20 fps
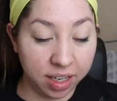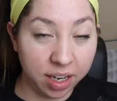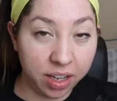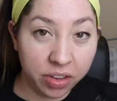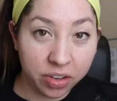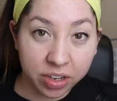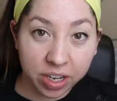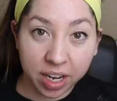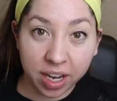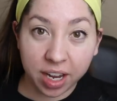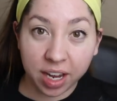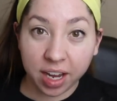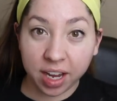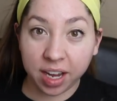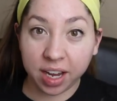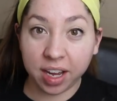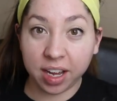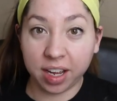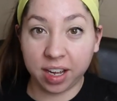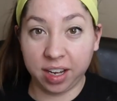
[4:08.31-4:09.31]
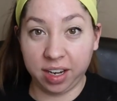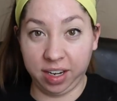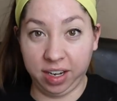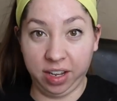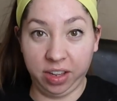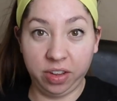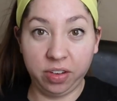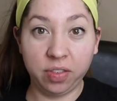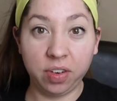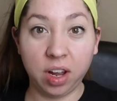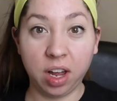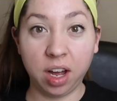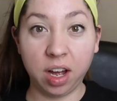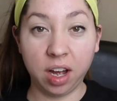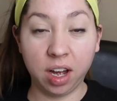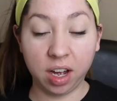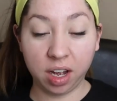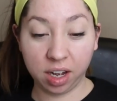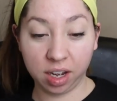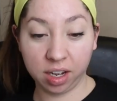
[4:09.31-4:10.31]
another day, another
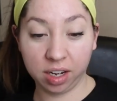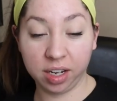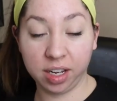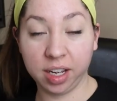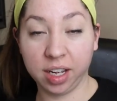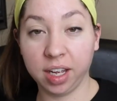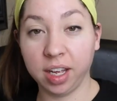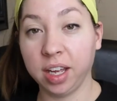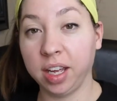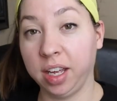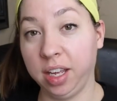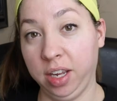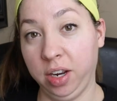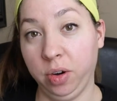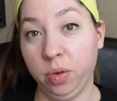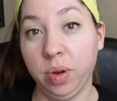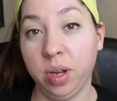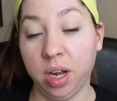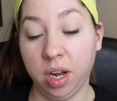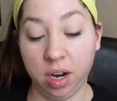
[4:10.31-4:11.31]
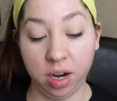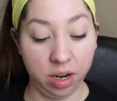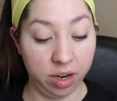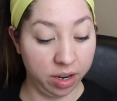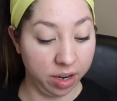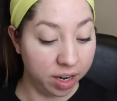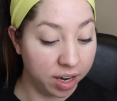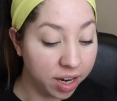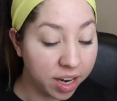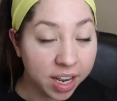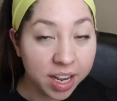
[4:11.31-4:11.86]
vlog. Here we are.